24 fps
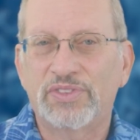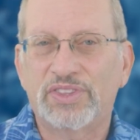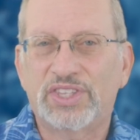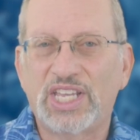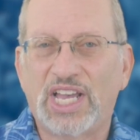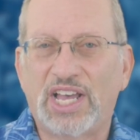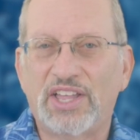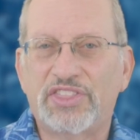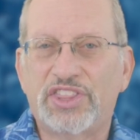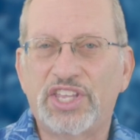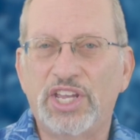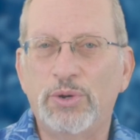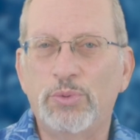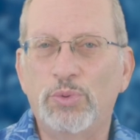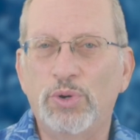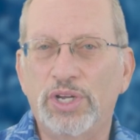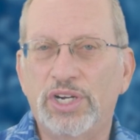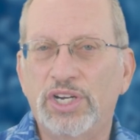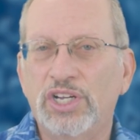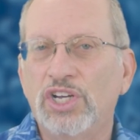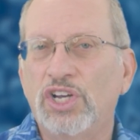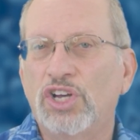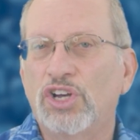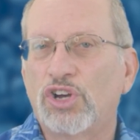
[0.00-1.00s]
that they
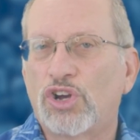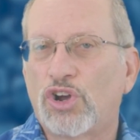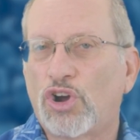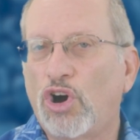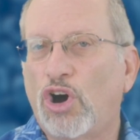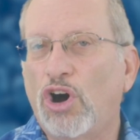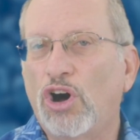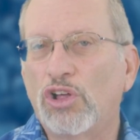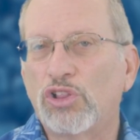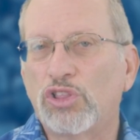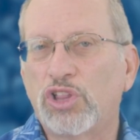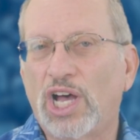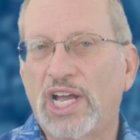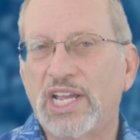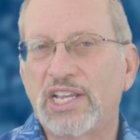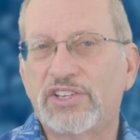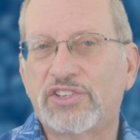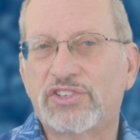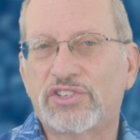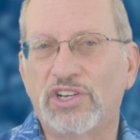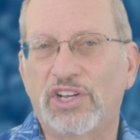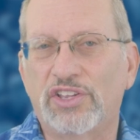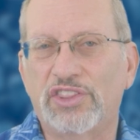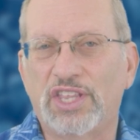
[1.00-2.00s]
would call
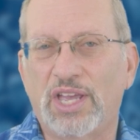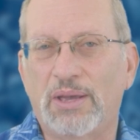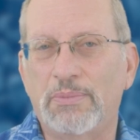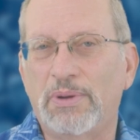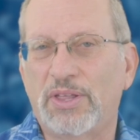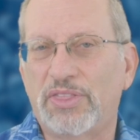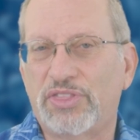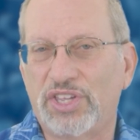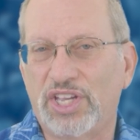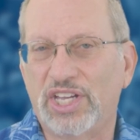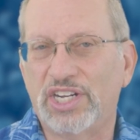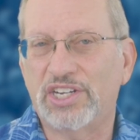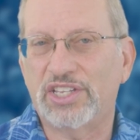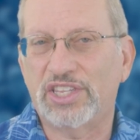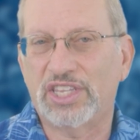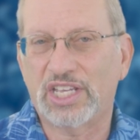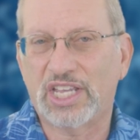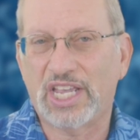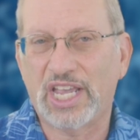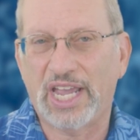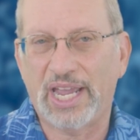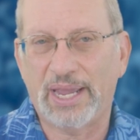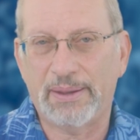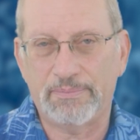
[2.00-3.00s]
ice on them at the end of the
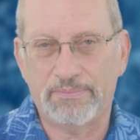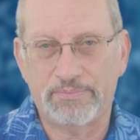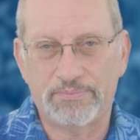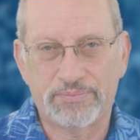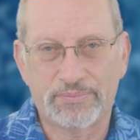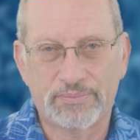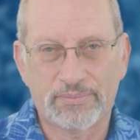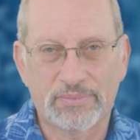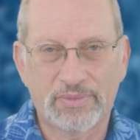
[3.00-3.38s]
game.